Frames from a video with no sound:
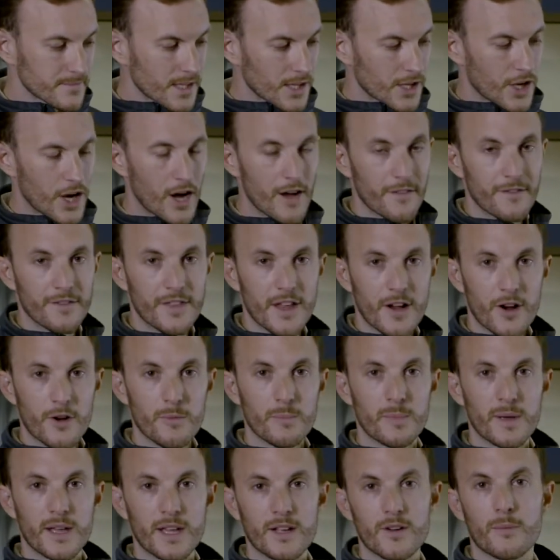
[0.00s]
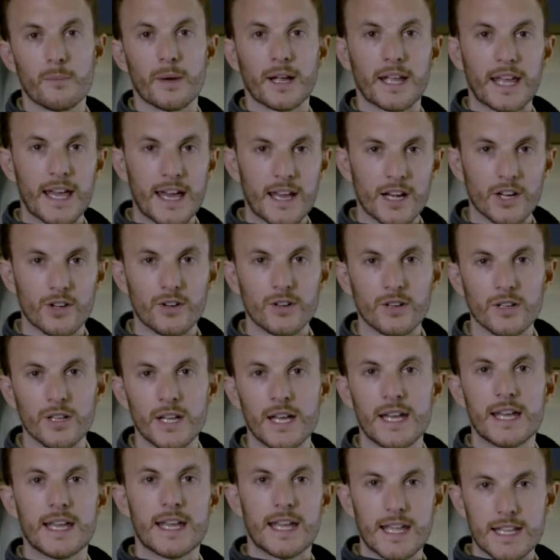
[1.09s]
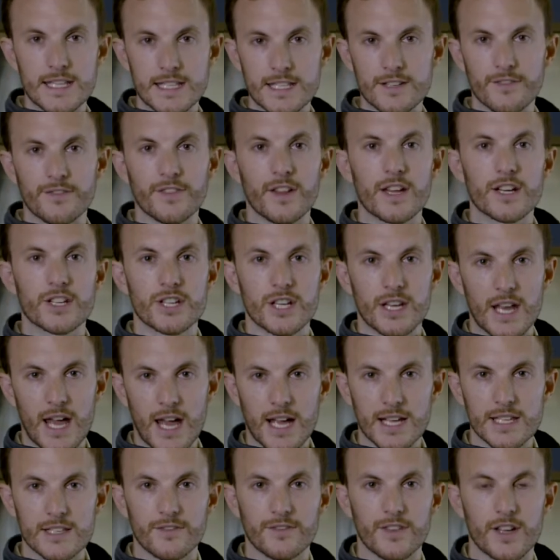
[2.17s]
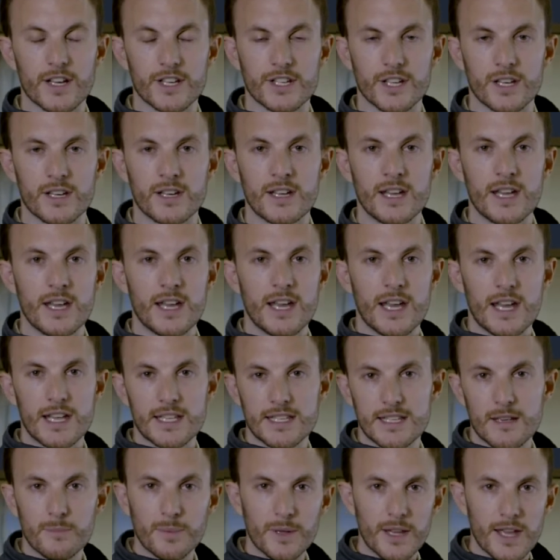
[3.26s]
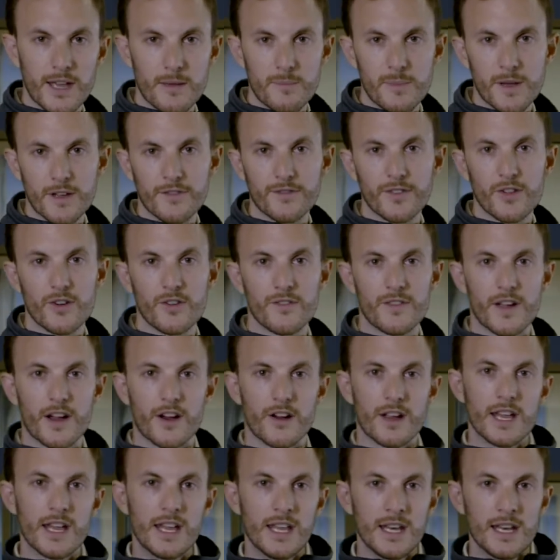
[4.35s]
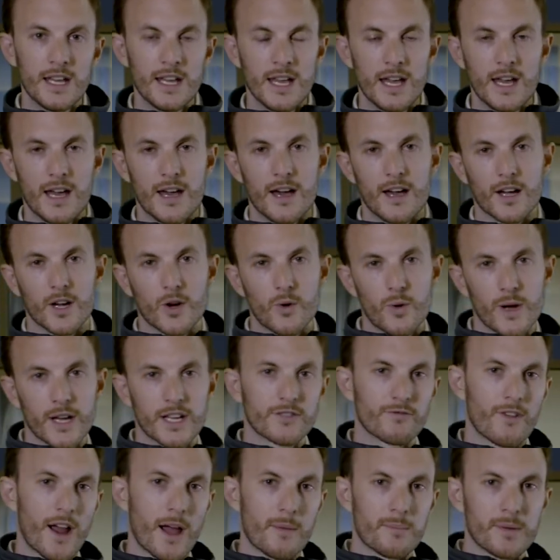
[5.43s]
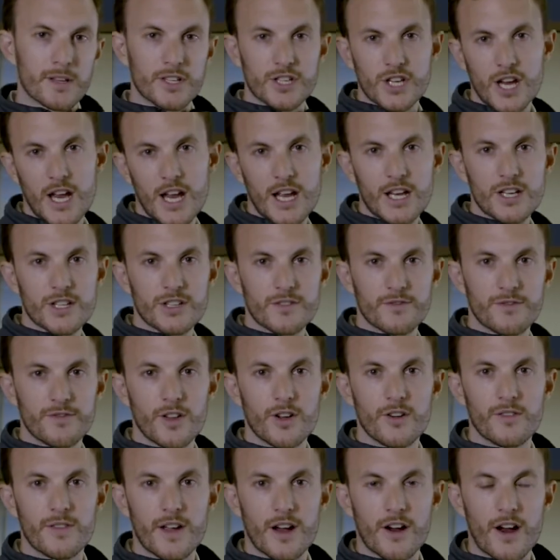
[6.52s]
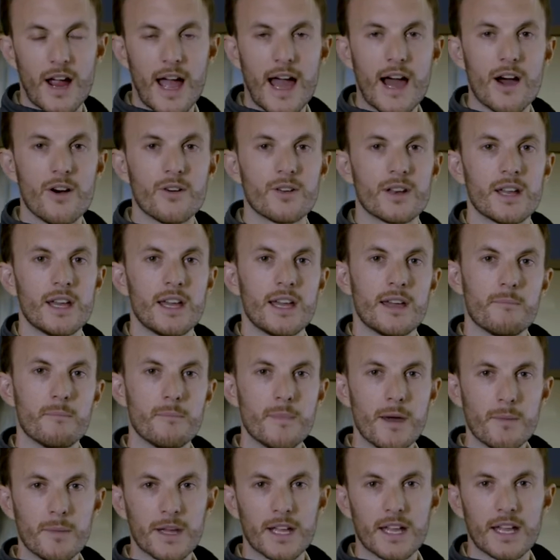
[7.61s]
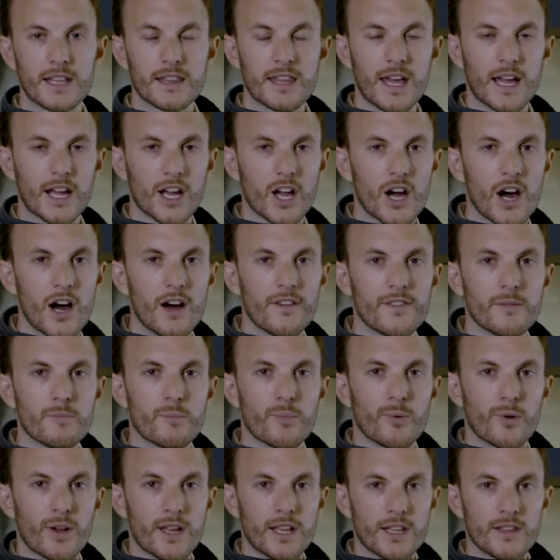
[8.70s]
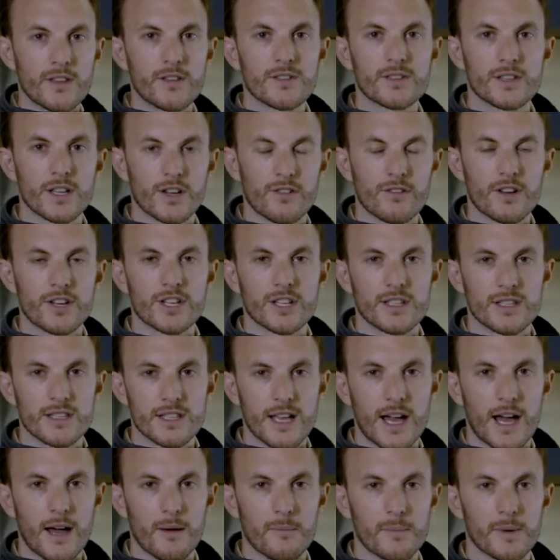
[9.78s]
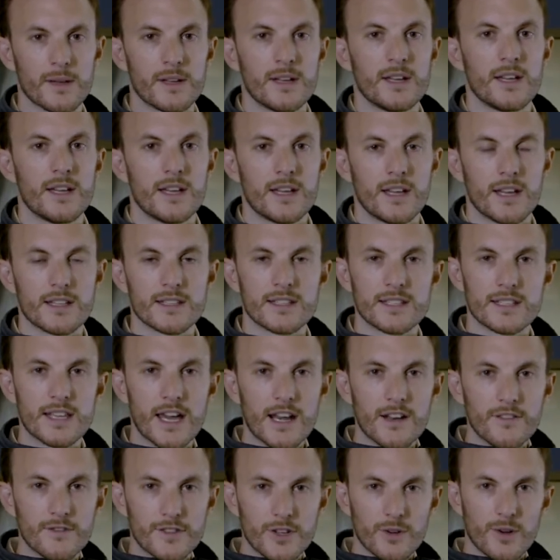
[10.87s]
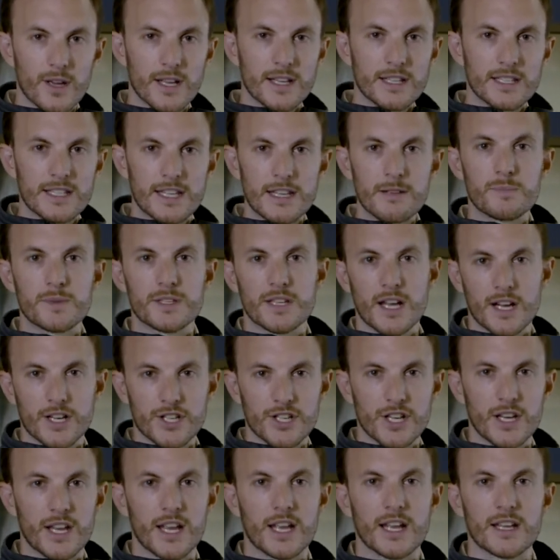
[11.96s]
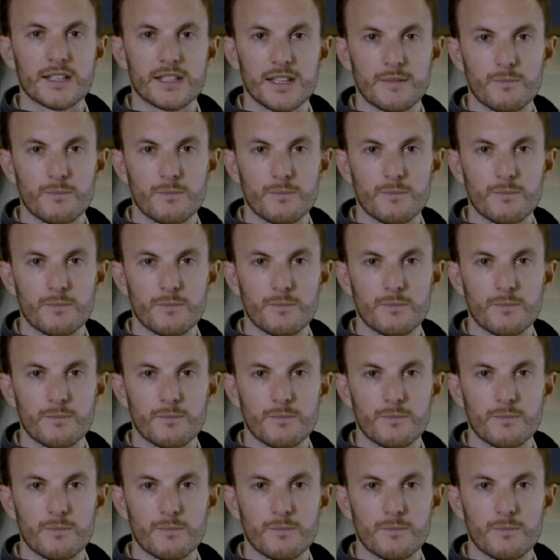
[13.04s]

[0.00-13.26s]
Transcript: Cough therapy, or mechanical insufflation-exsufflation, is simply a big flow of air in, a quick rapid change flow of air out, mimicking that cough and bringing those secretions up. Instead of doing deep suctioning, it's a